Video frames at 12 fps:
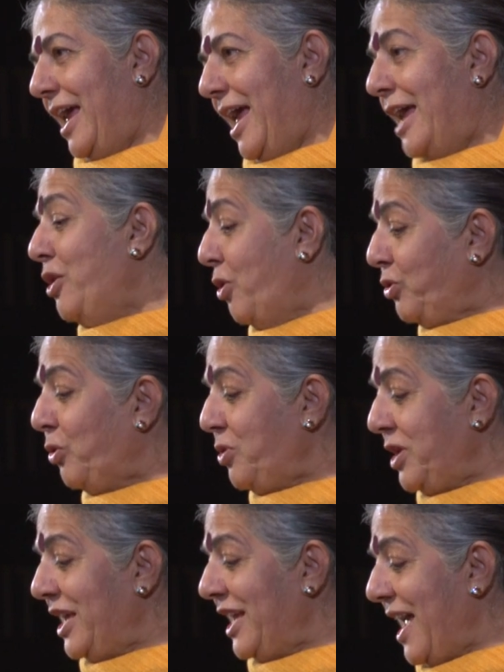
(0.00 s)
not
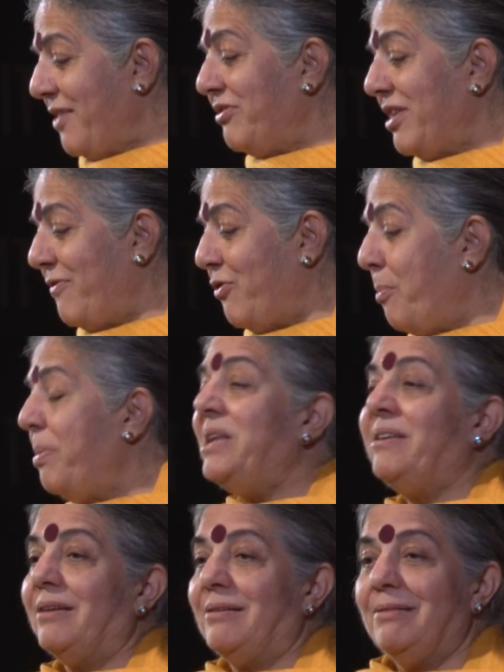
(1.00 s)
only have they
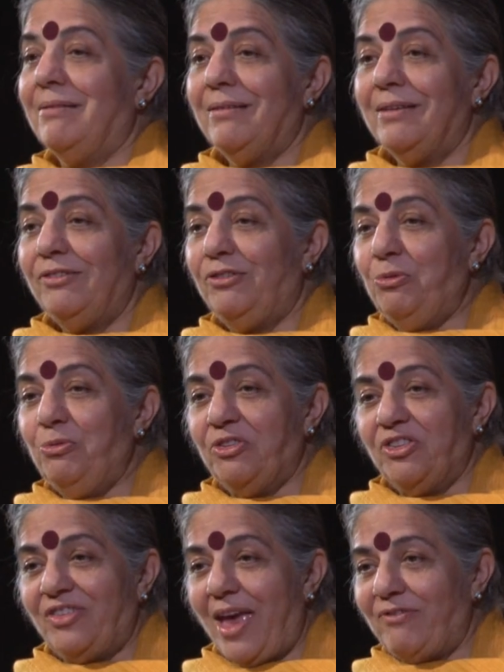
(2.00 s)
forbidden
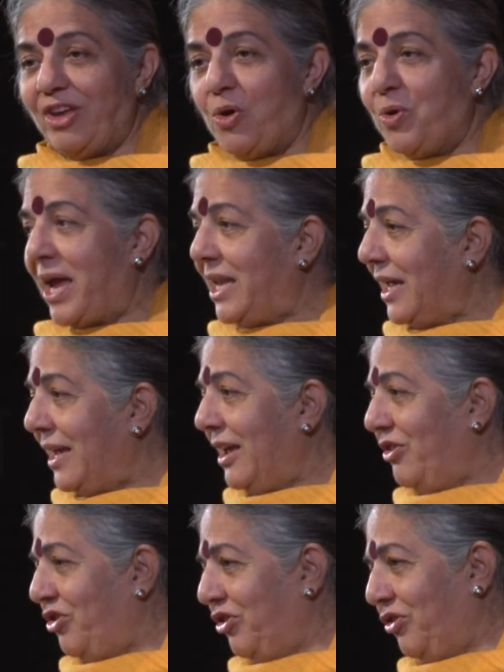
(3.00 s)
students having organic
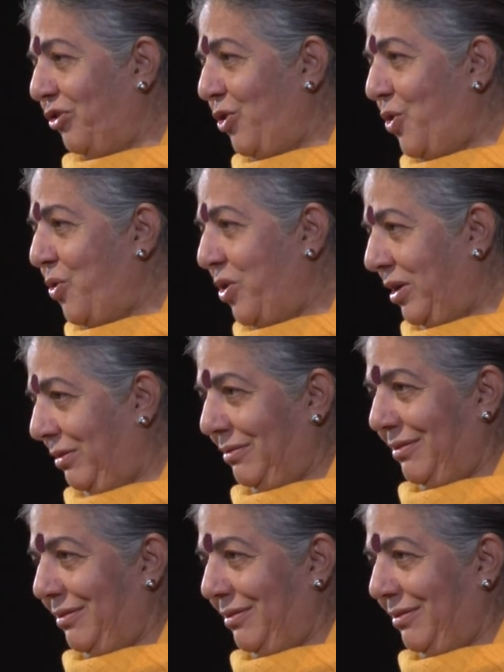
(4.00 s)
kitchens or local